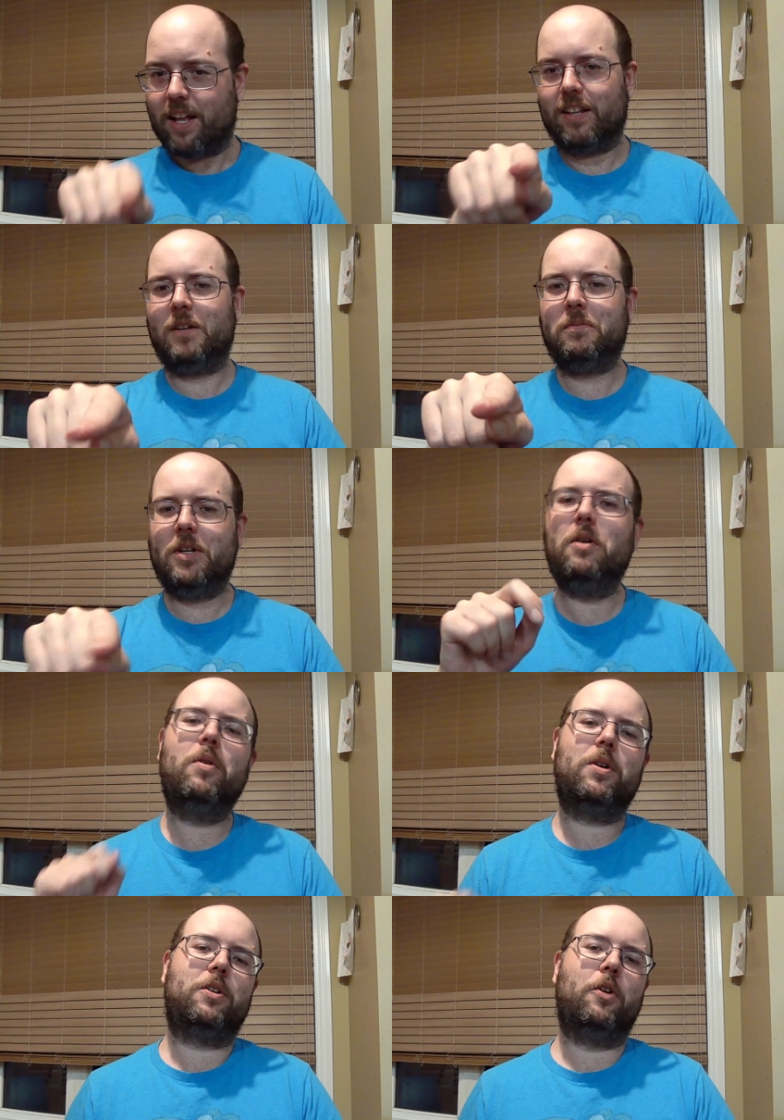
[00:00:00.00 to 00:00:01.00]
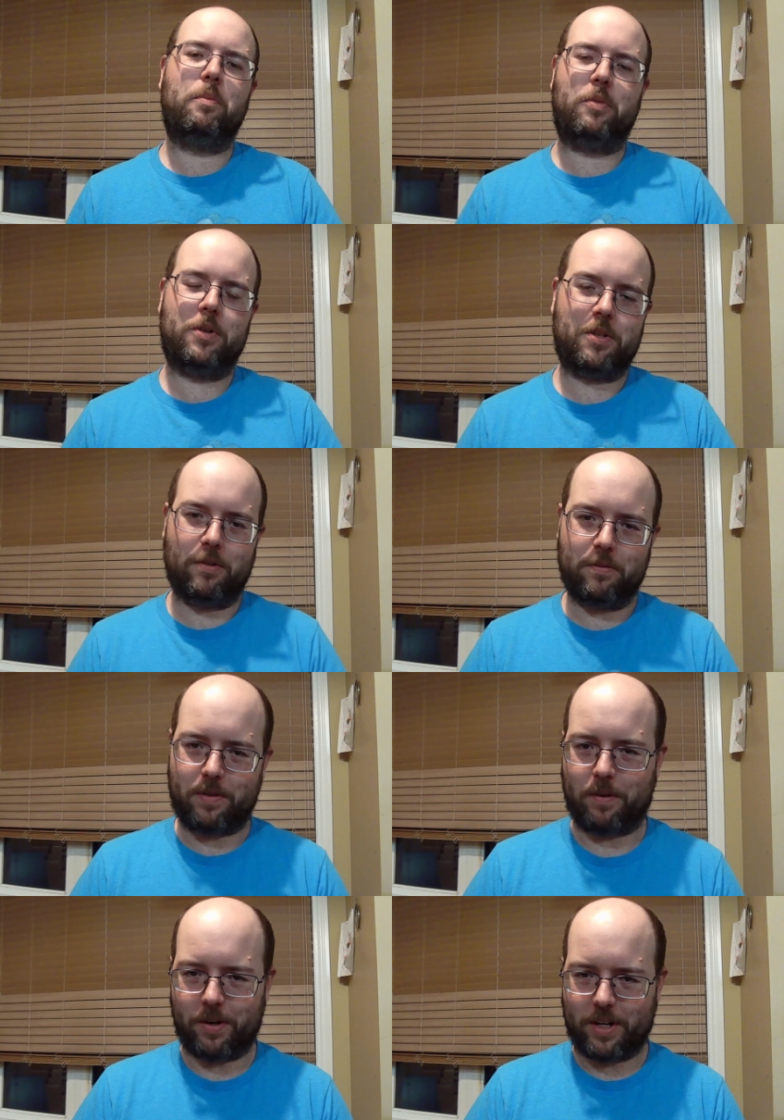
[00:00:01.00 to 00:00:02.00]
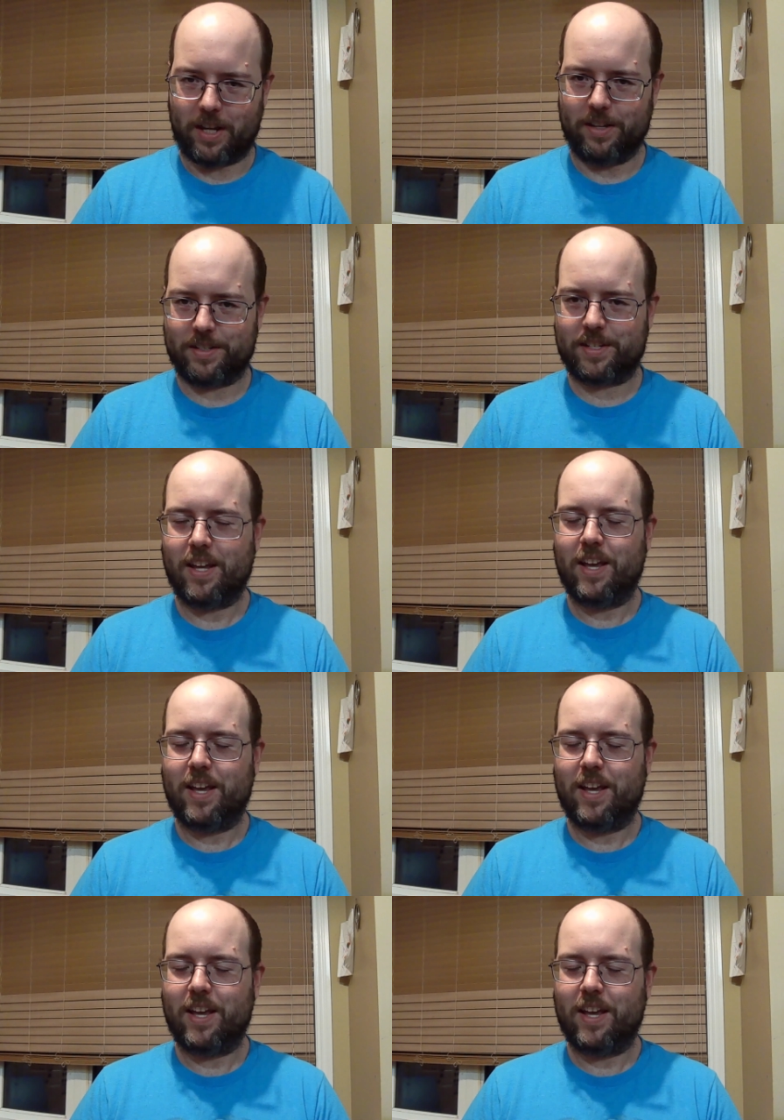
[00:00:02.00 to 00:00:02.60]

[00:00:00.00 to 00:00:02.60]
Let me know what your personal favorite is.